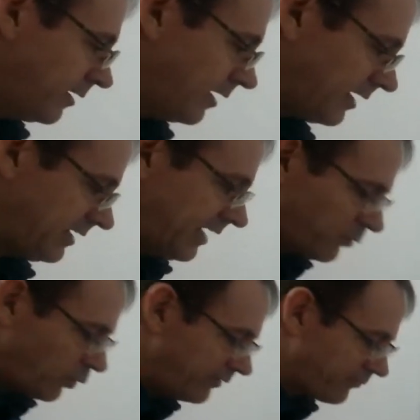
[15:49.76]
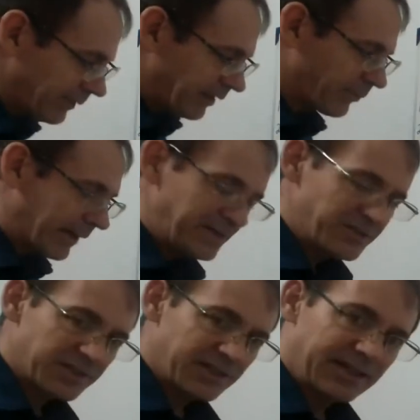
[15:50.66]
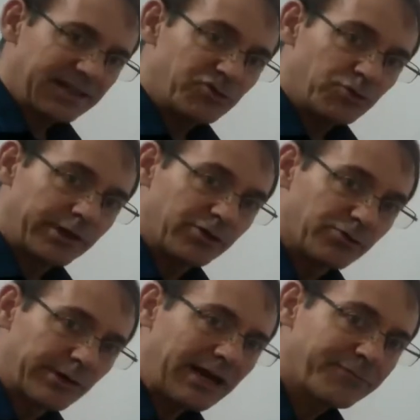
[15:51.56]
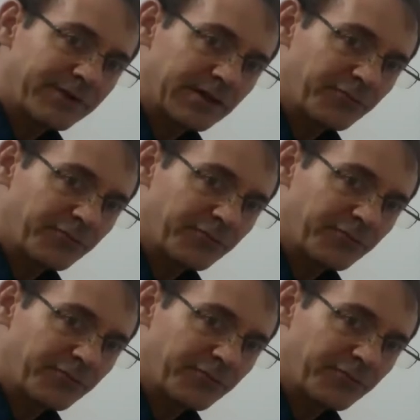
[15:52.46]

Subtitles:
Again, we've rearranged it into a graphing